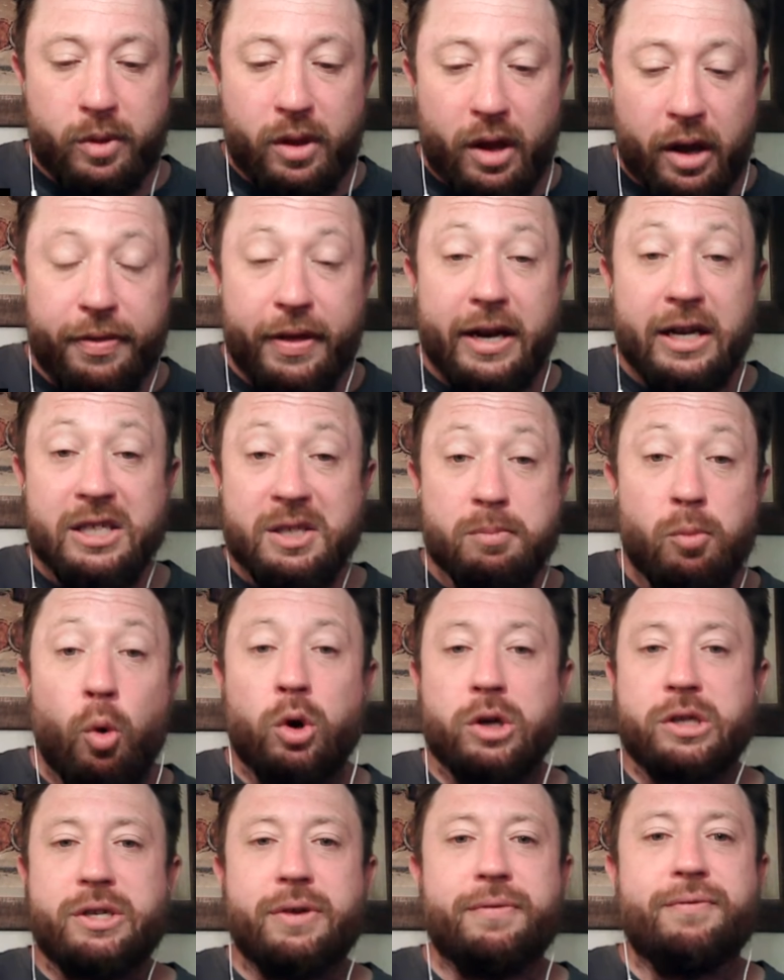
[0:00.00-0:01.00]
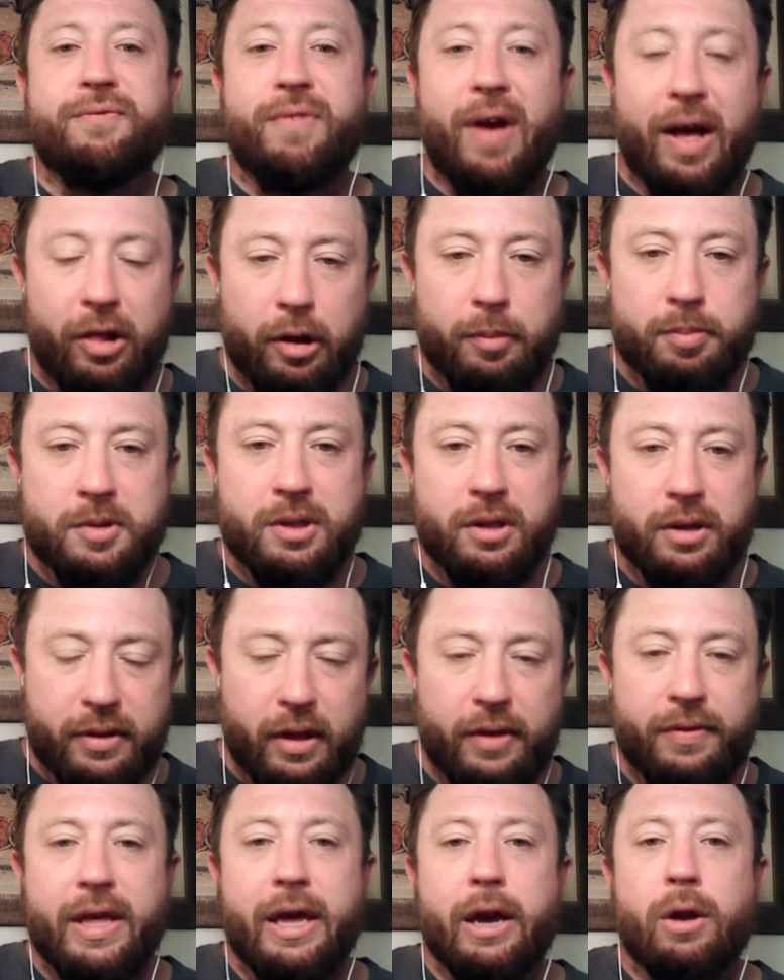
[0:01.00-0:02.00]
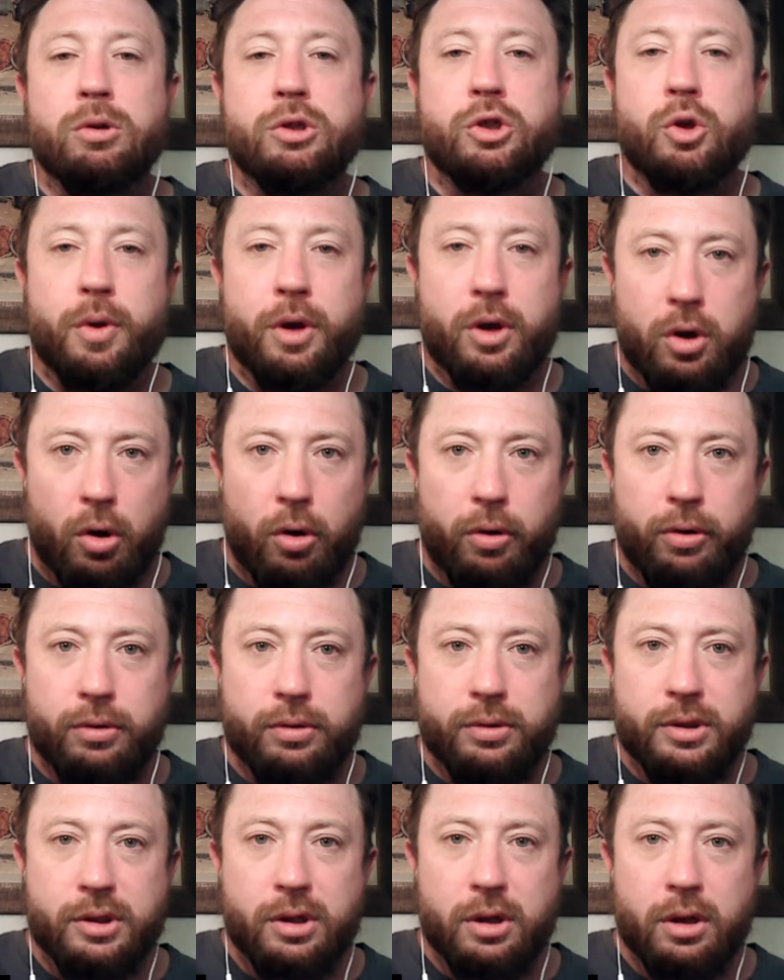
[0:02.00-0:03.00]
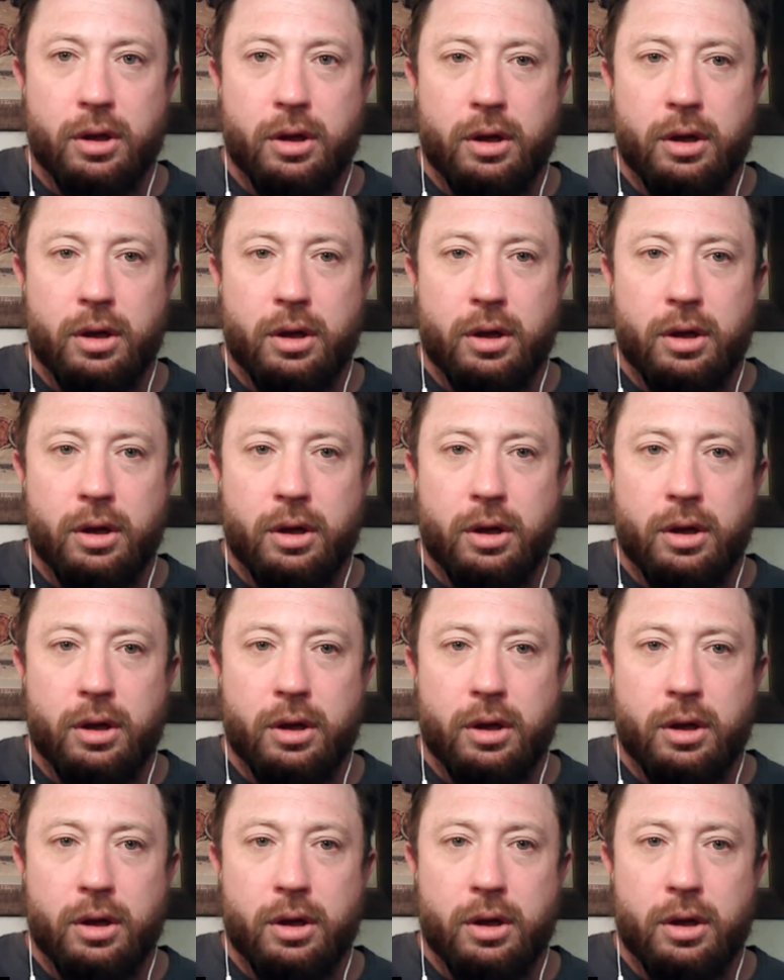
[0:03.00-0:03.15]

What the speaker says: that is more developed than the Arizona Cardinals,